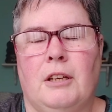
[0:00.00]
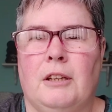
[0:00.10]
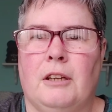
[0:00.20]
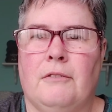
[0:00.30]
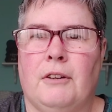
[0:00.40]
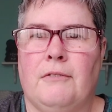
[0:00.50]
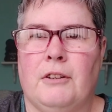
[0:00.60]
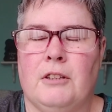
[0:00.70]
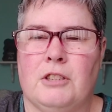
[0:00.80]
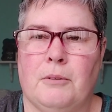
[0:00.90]
and then if I
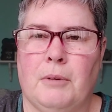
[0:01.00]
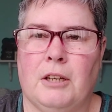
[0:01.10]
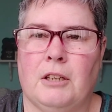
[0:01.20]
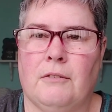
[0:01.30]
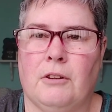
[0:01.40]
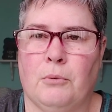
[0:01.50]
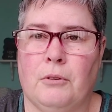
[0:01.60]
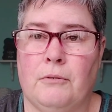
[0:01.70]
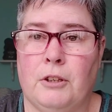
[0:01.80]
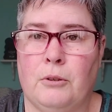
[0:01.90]
finish them, I give the
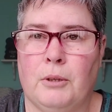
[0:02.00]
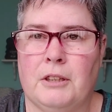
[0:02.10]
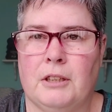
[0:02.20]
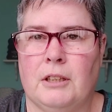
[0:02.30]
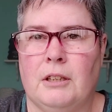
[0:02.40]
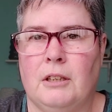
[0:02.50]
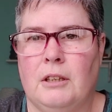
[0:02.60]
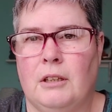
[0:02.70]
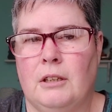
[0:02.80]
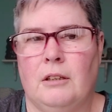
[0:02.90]
review at the,
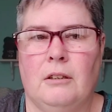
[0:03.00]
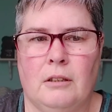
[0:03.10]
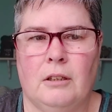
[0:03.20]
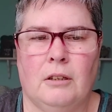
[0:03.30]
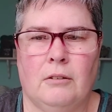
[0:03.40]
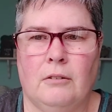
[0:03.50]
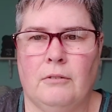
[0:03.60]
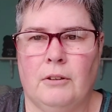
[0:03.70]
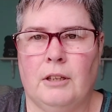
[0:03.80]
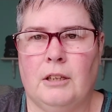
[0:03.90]
you know,
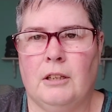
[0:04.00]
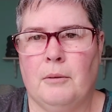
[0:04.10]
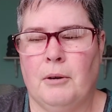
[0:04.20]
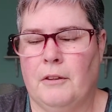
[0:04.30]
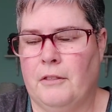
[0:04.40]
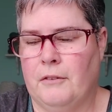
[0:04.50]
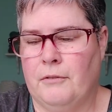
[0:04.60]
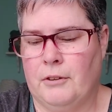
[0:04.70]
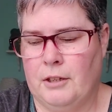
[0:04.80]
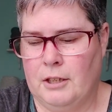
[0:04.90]
for the end of the month,
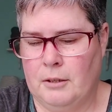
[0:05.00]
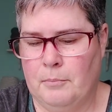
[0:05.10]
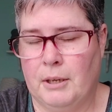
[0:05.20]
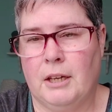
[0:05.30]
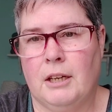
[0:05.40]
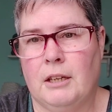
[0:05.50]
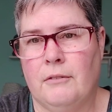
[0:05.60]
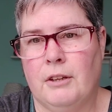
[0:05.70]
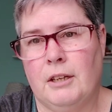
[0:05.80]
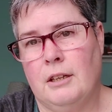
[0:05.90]
for the beginning of
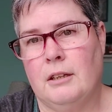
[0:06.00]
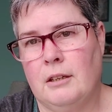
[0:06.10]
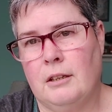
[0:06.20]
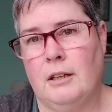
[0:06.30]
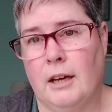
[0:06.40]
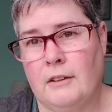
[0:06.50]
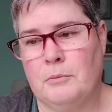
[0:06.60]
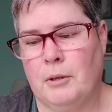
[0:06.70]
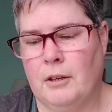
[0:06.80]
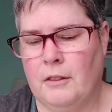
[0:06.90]
the next
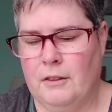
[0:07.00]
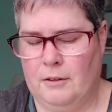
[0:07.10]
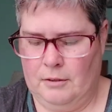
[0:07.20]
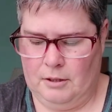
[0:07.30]
month.